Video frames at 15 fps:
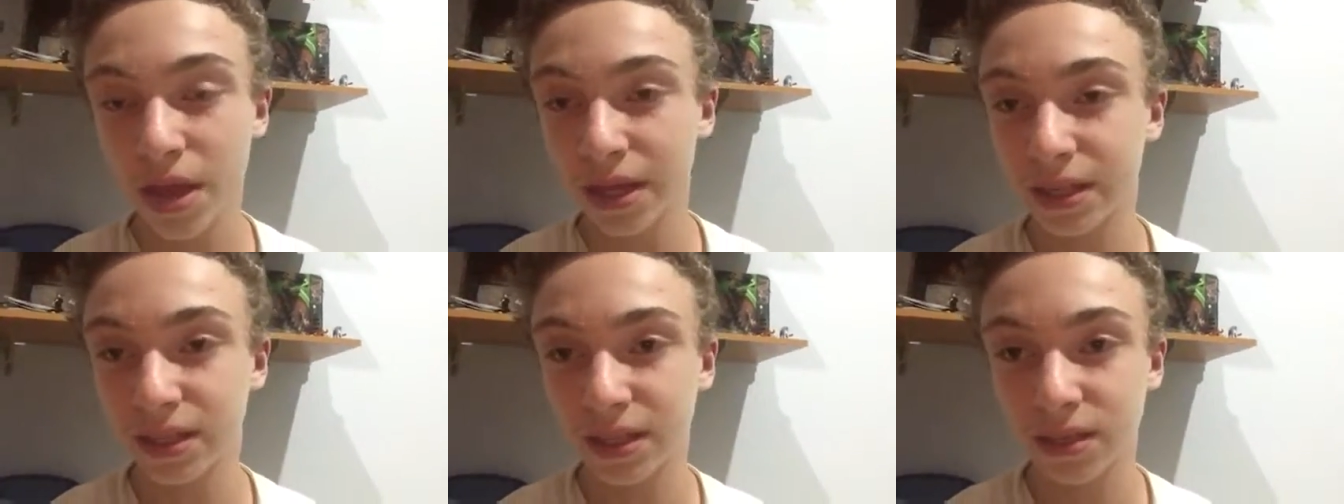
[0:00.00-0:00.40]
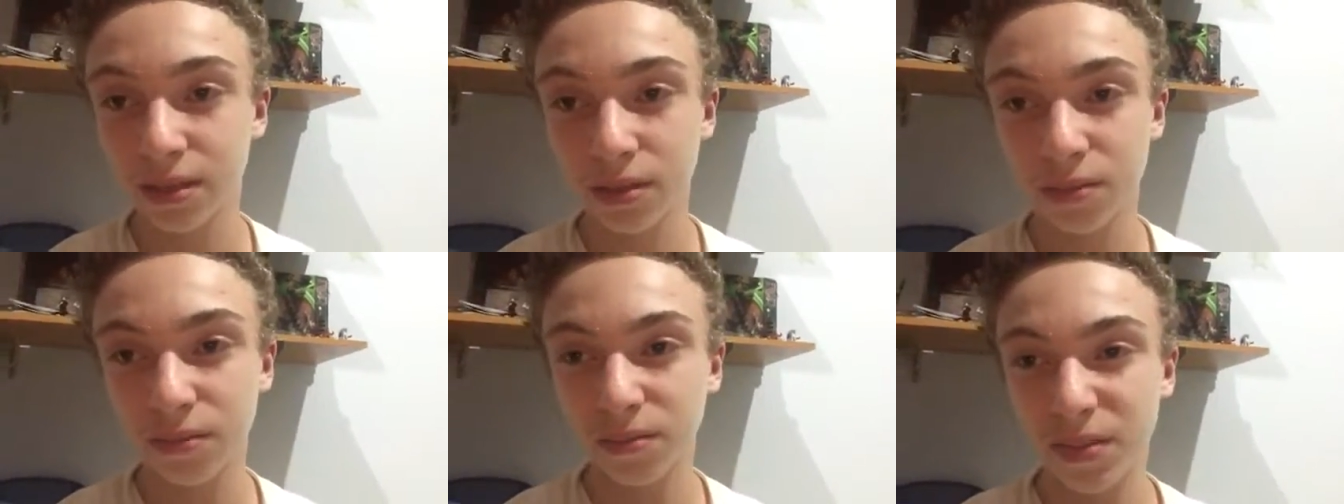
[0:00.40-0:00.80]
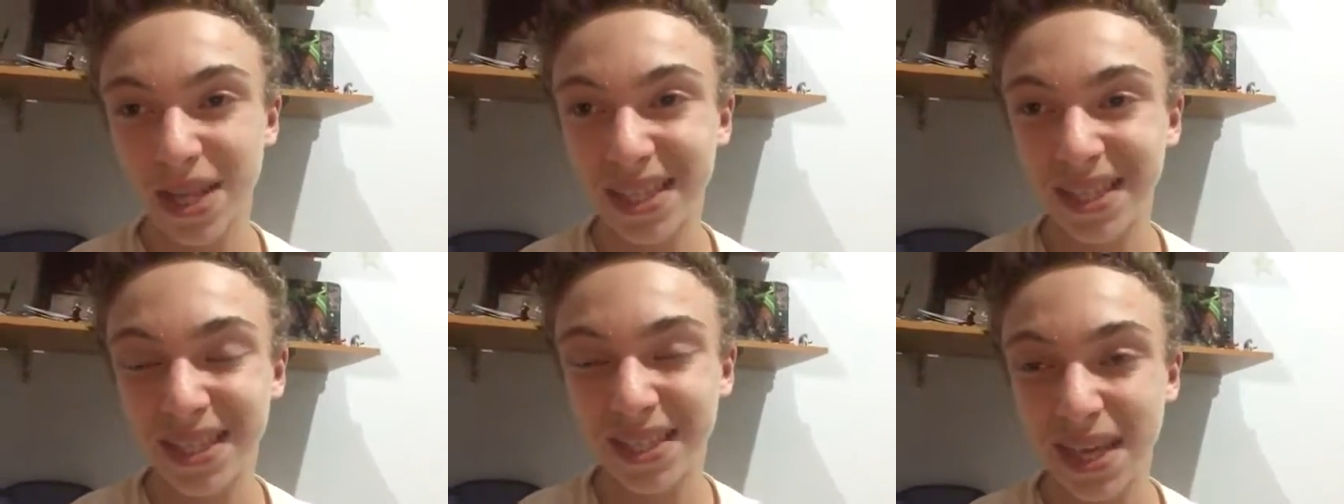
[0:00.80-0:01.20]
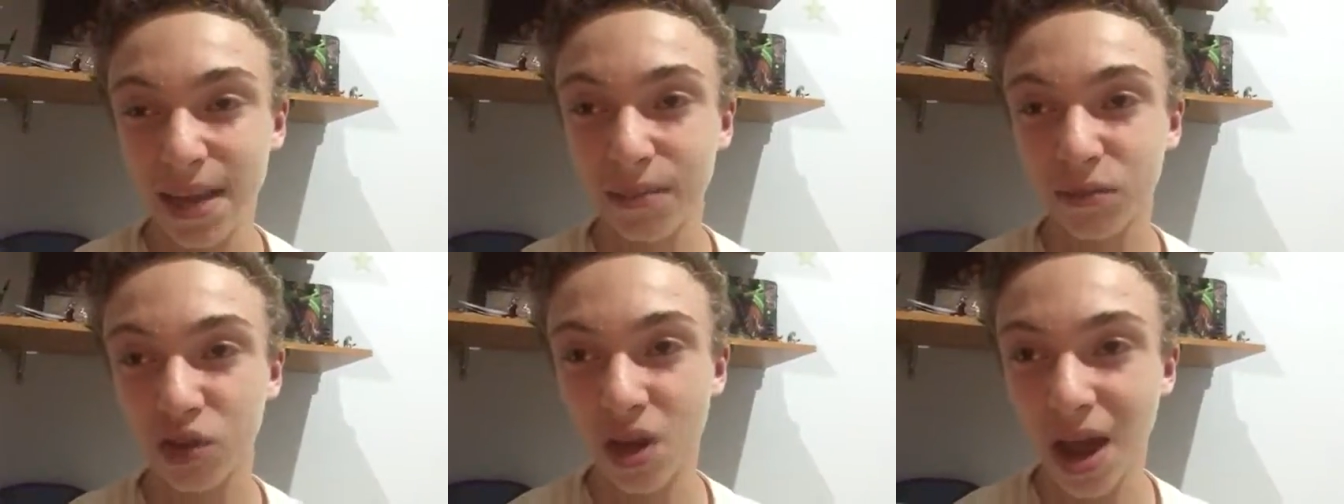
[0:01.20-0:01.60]
It's the
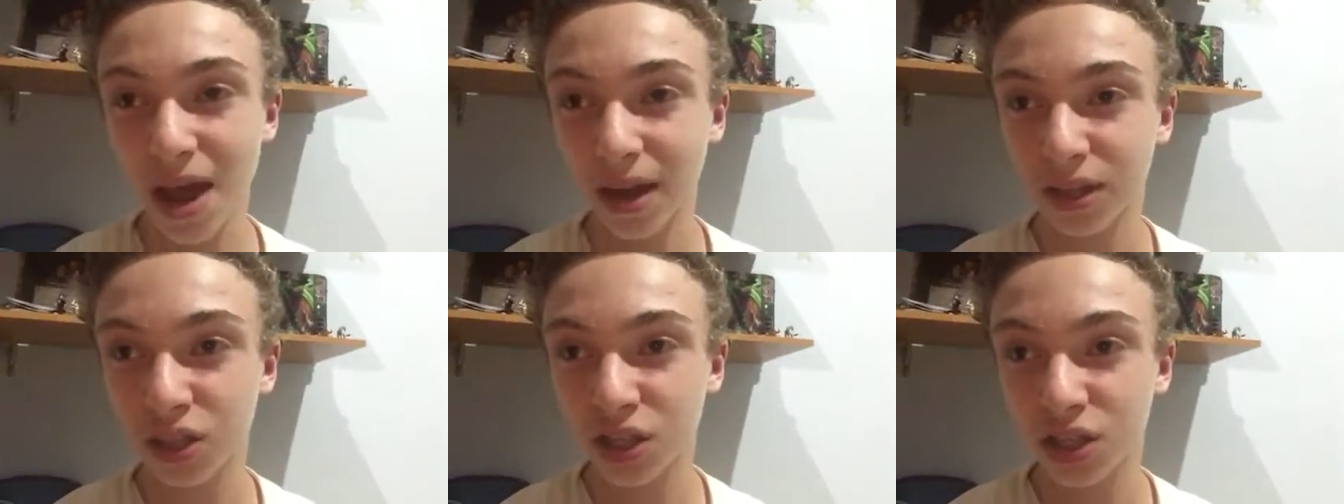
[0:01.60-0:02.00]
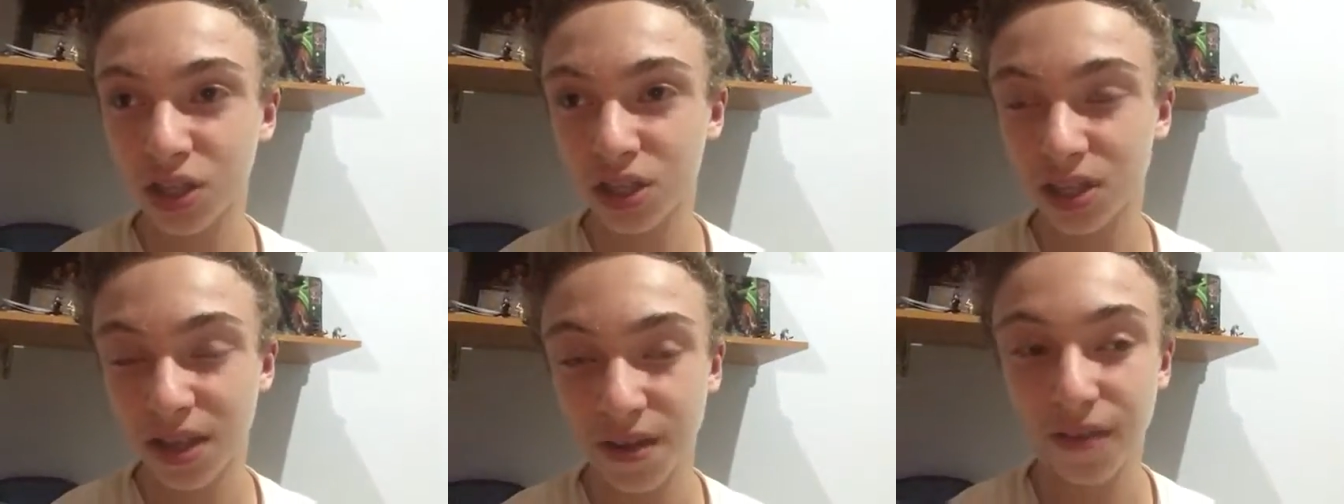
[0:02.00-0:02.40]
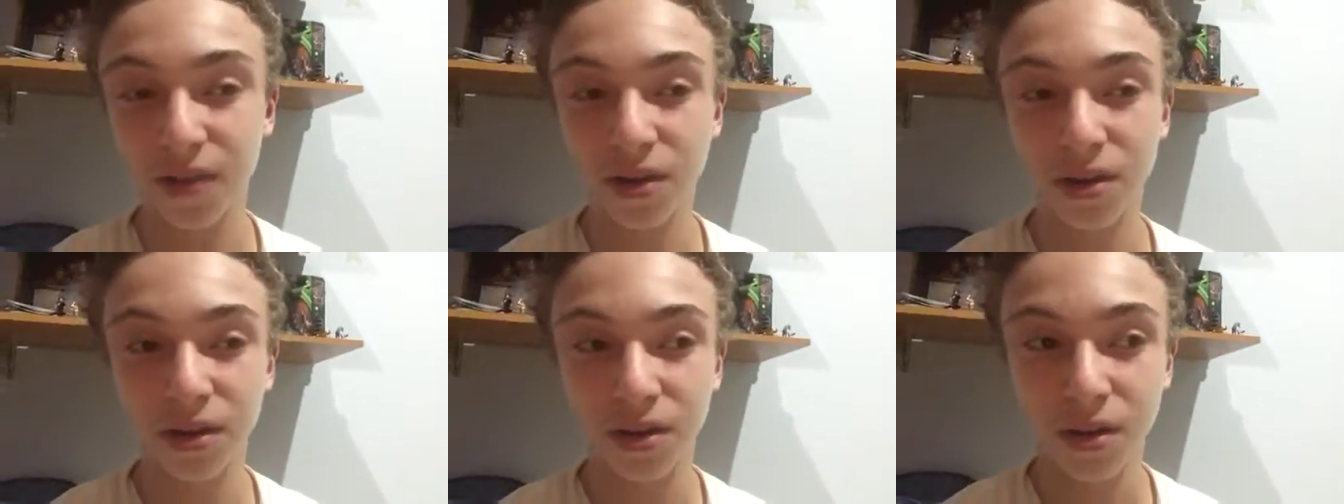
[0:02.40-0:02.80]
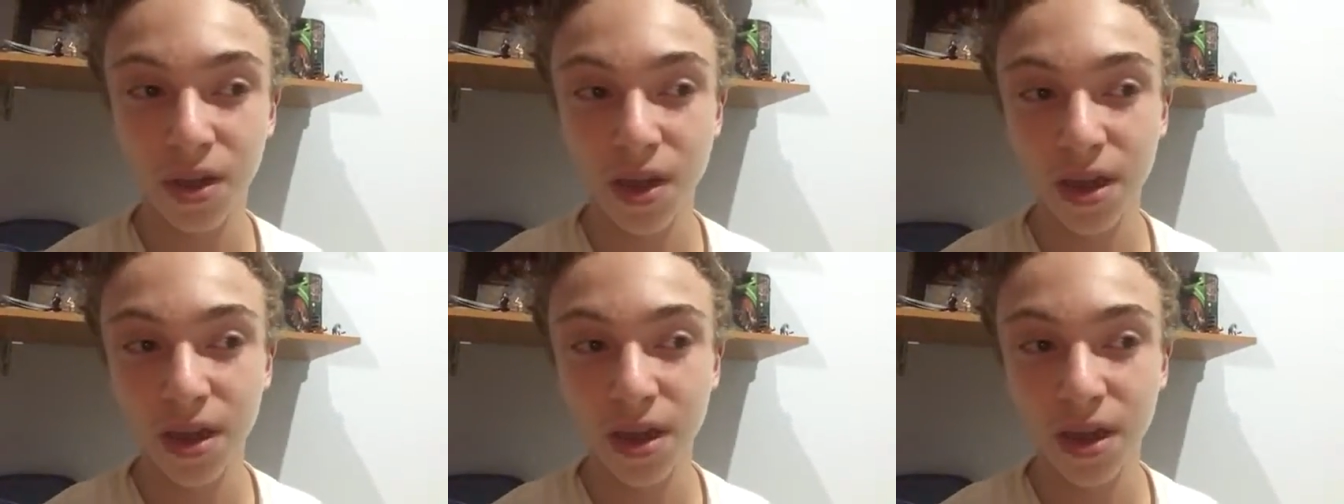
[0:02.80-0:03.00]
same track, just different.